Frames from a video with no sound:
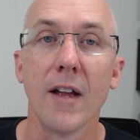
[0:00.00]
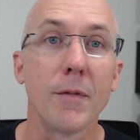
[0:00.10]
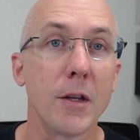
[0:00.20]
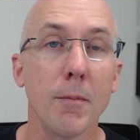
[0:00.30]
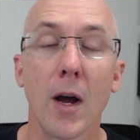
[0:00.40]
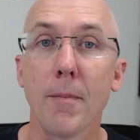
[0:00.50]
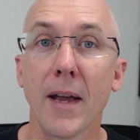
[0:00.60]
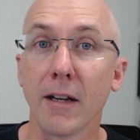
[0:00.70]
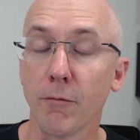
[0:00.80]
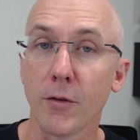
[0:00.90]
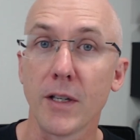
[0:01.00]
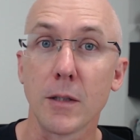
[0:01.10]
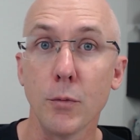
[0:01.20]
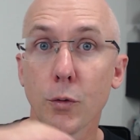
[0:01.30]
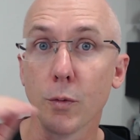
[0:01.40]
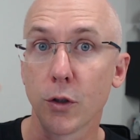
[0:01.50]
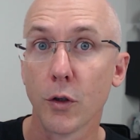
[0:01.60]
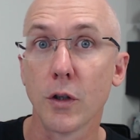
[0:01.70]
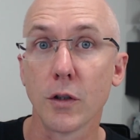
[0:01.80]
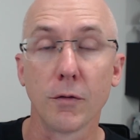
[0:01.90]
You might make very smooth
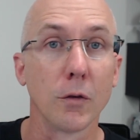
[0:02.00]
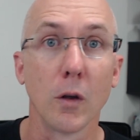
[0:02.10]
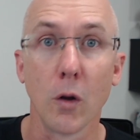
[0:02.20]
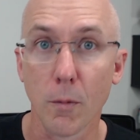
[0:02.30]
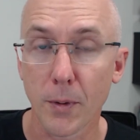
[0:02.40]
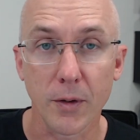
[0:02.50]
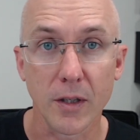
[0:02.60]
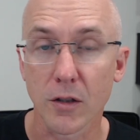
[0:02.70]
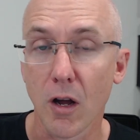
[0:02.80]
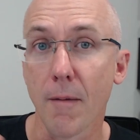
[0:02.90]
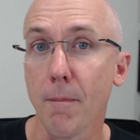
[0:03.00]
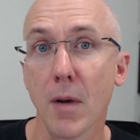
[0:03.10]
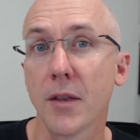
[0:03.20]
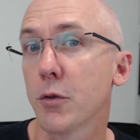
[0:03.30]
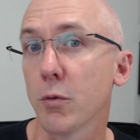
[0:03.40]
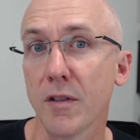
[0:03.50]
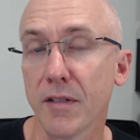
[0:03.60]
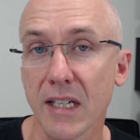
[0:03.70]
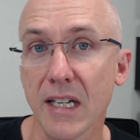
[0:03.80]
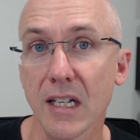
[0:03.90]
returns for a long period of time, months or
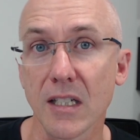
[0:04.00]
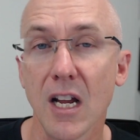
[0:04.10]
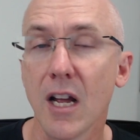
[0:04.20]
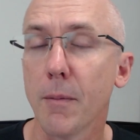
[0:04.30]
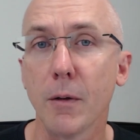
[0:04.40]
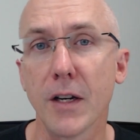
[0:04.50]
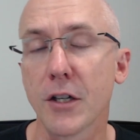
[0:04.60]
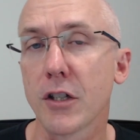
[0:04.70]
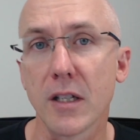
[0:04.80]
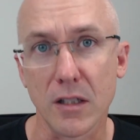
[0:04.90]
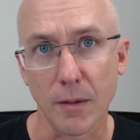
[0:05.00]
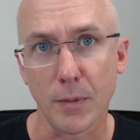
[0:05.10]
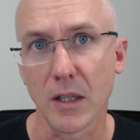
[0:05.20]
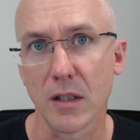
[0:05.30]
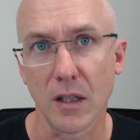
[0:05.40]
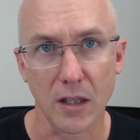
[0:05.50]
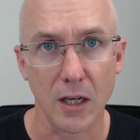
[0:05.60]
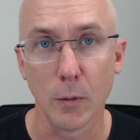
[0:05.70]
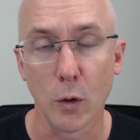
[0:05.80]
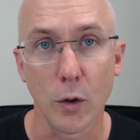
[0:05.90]
even years, but eventually something is going to
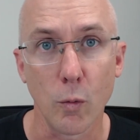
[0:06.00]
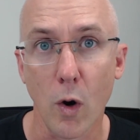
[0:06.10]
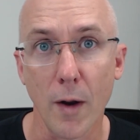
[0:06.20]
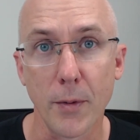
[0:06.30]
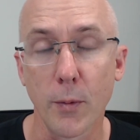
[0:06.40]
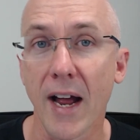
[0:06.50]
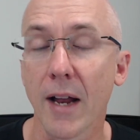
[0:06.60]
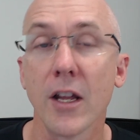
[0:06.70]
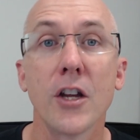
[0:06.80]
come along and wipe you out.